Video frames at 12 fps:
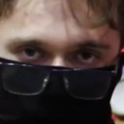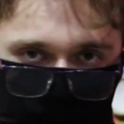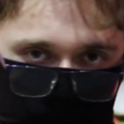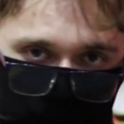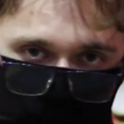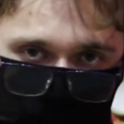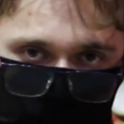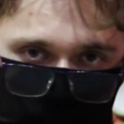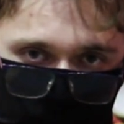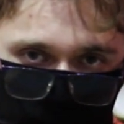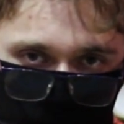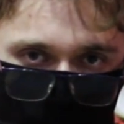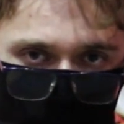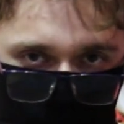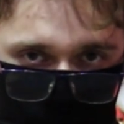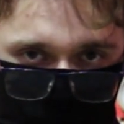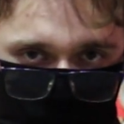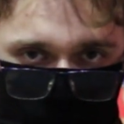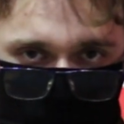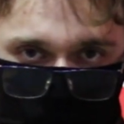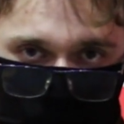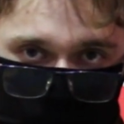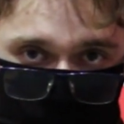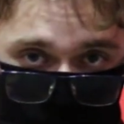20 stoppages per
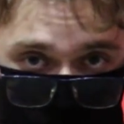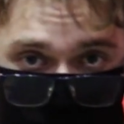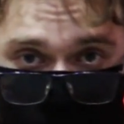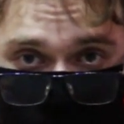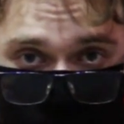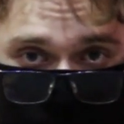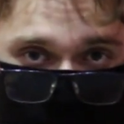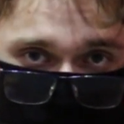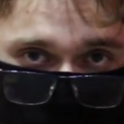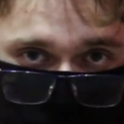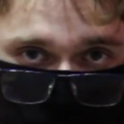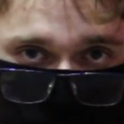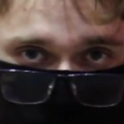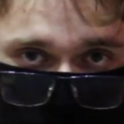10,000 rounds.